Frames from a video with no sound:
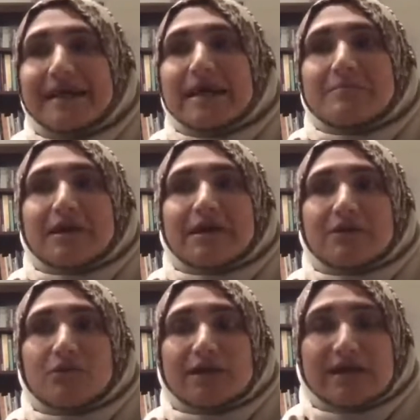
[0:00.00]
But we're
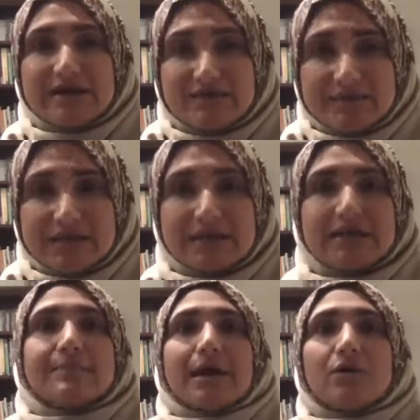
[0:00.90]
going to have a meeting
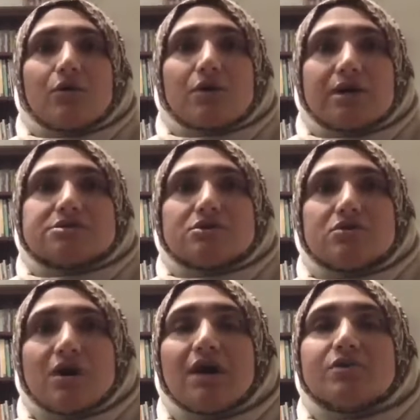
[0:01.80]
about, okay, so
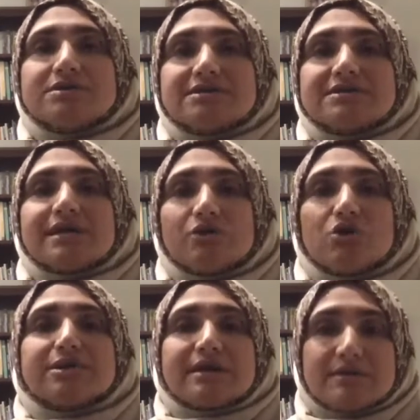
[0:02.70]
how is this going to look
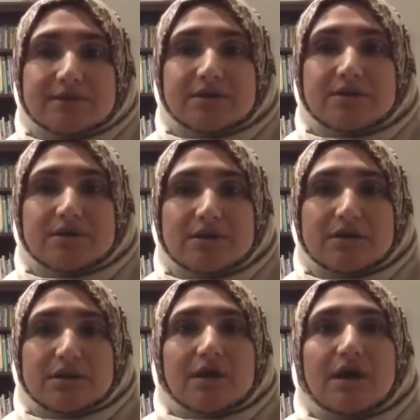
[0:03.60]
like Ramadan?
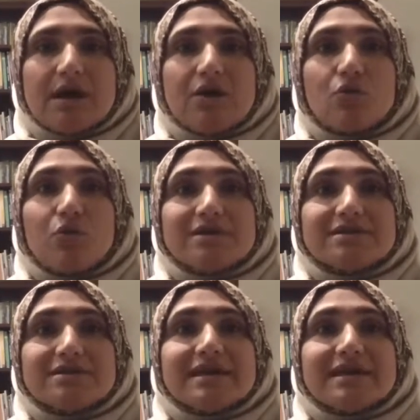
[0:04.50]
What
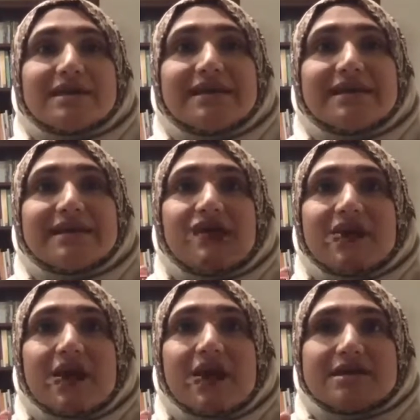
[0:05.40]

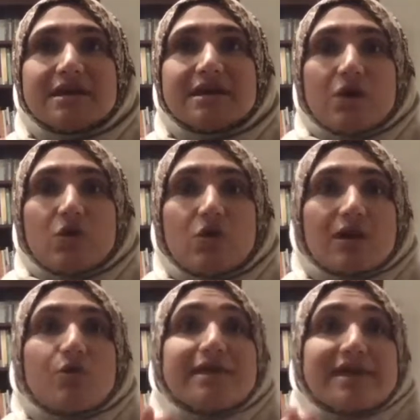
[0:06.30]

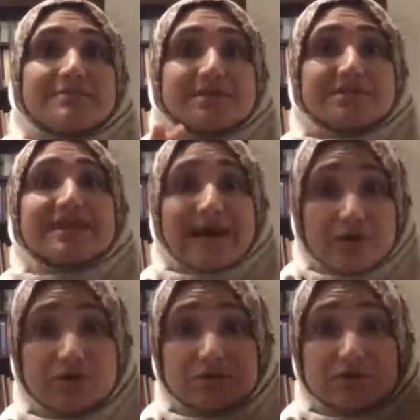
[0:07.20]
are we going to miss
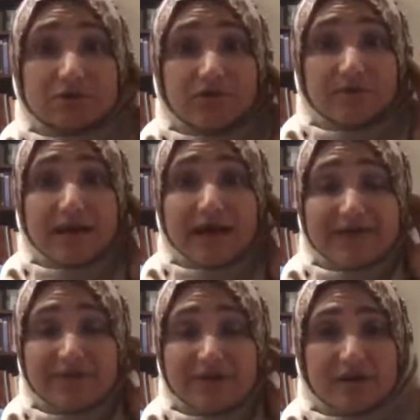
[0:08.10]
out from not
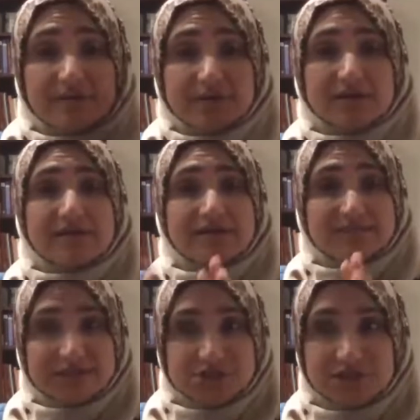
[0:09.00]
having Ramadan in the
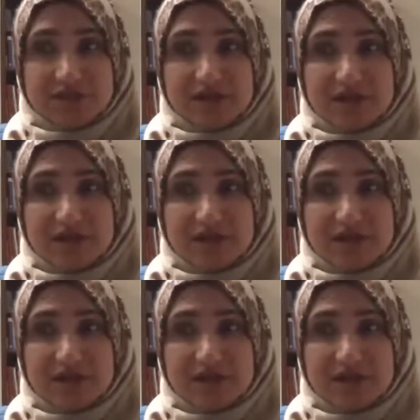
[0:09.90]
masjid?